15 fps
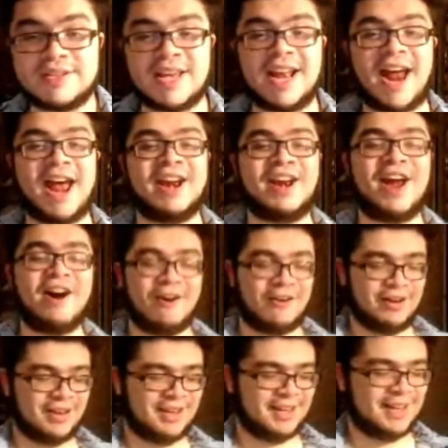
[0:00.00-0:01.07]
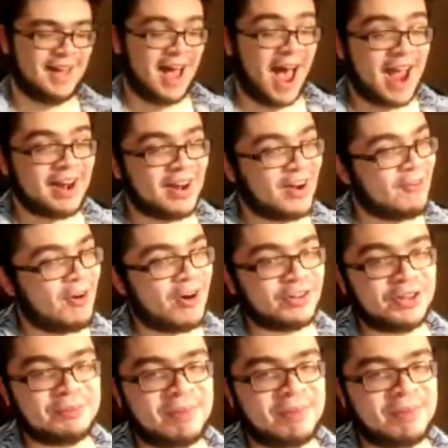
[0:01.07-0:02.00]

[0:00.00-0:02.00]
And I know all you